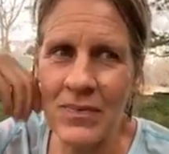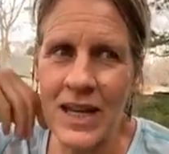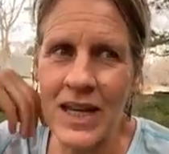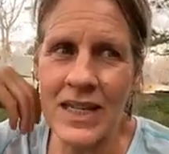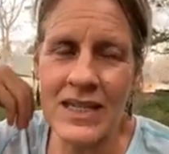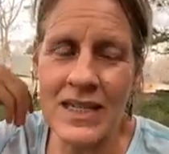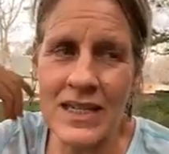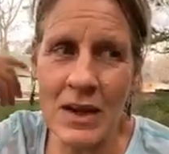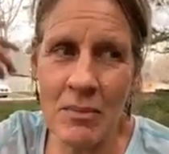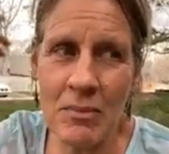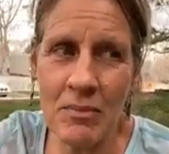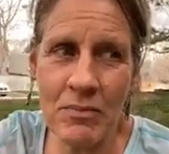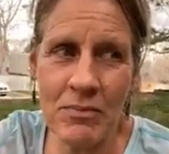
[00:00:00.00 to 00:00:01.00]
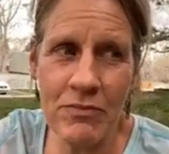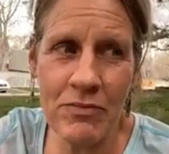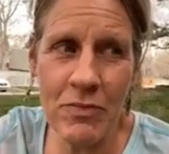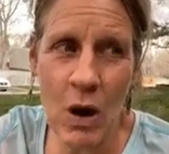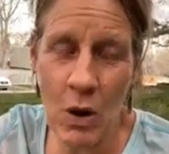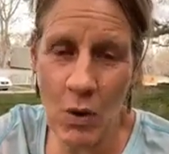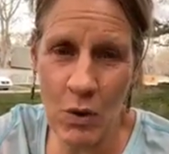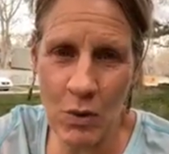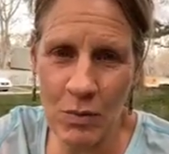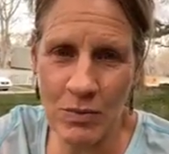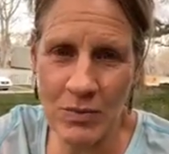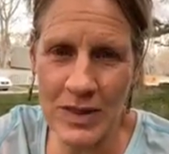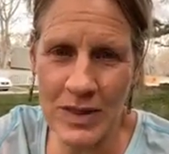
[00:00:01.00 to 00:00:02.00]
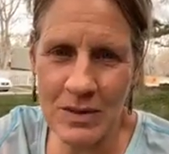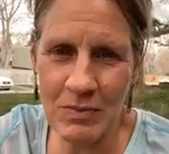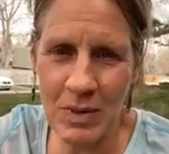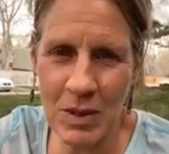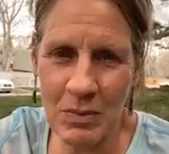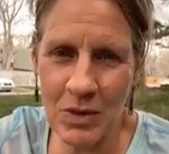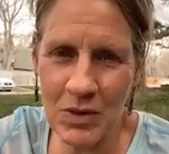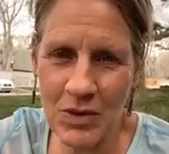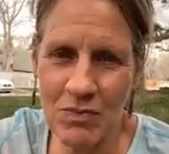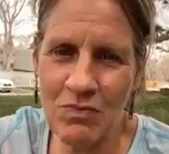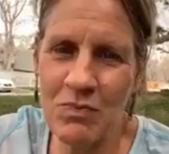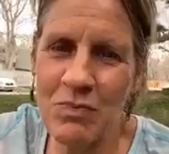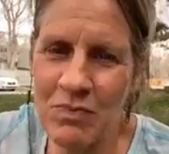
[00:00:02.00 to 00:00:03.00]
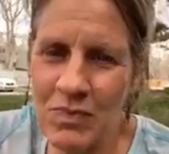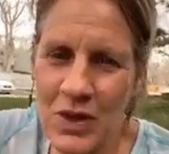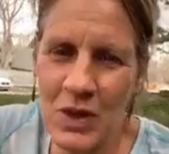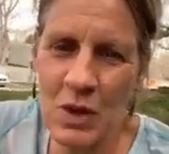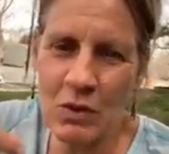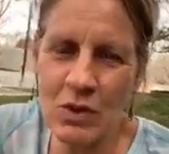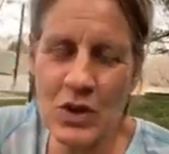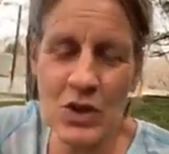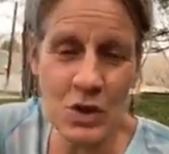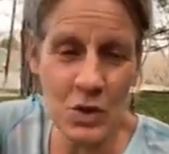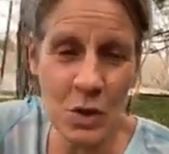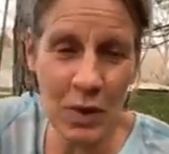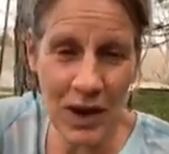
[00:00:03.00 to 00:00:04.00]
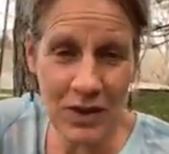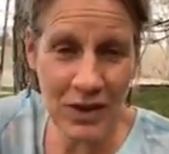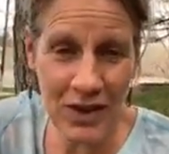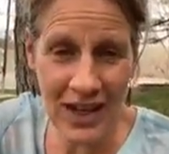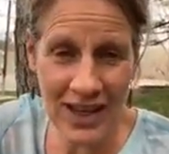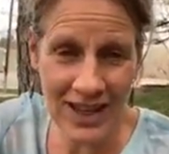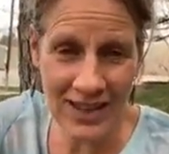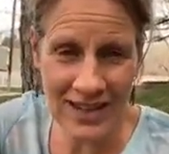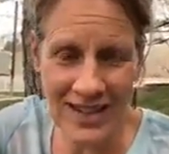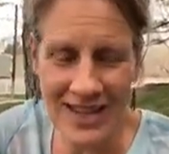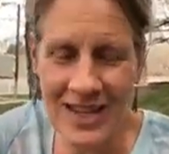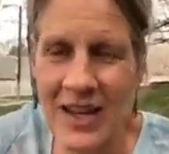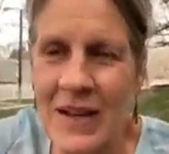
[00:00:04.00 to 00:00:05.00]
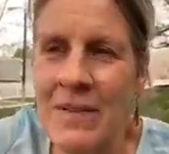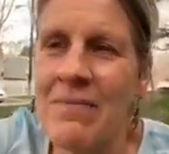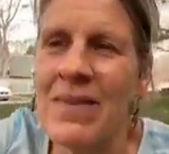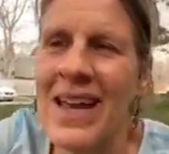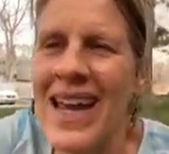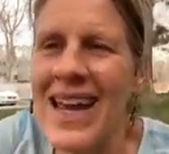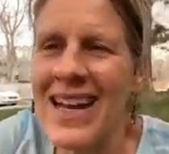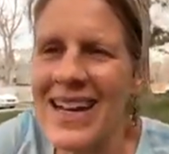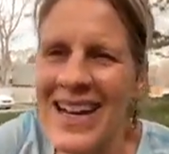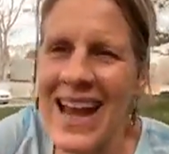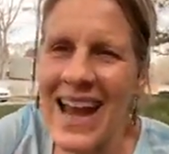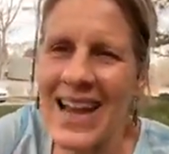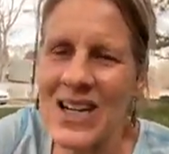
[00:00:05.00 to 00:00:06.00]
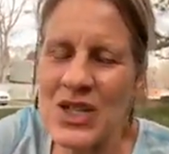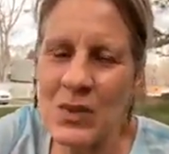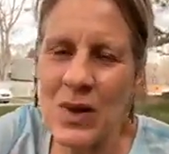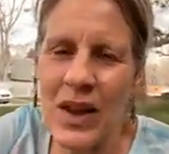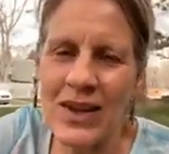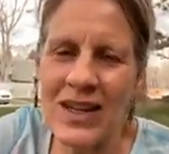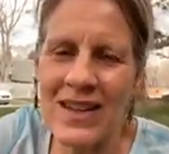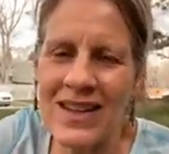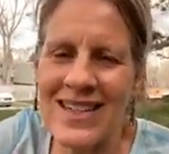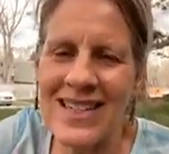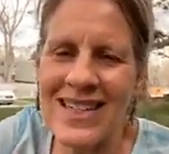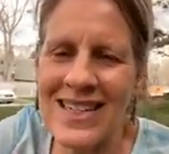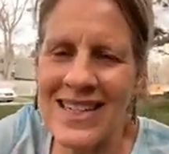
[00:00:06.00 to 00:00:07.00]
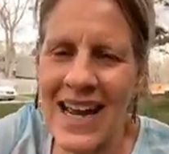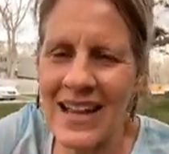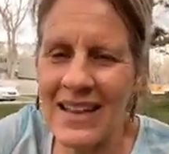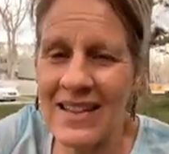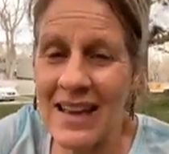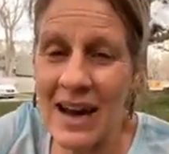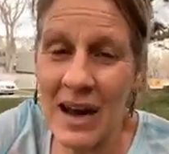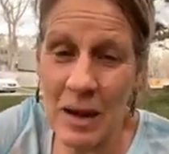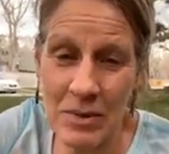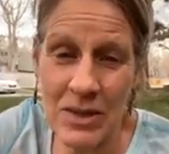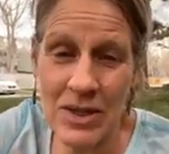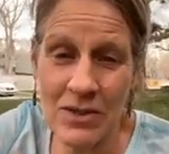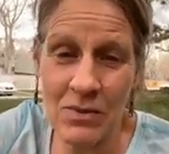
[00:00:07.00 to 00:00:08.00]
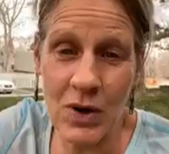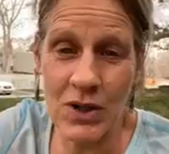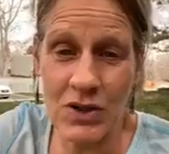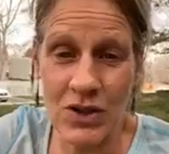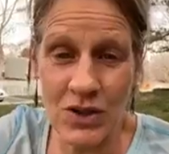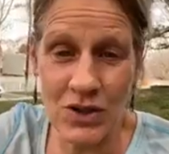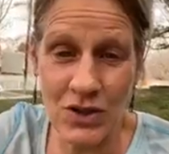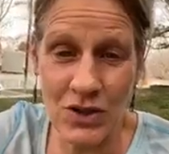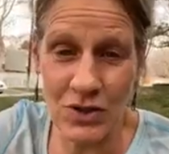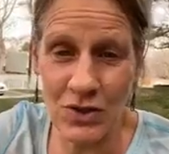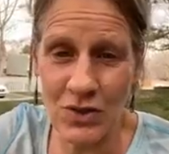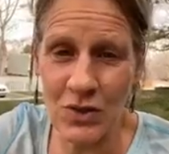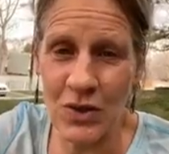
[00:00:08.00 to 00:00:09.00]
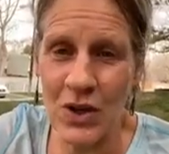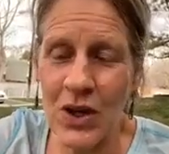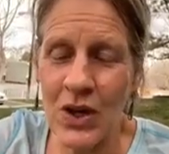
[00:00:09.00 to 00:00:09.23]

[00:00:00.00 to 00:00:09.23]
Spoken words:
in some homes, people, shoo away their kids. And in actuality, that's exactly the opposite of what you should do.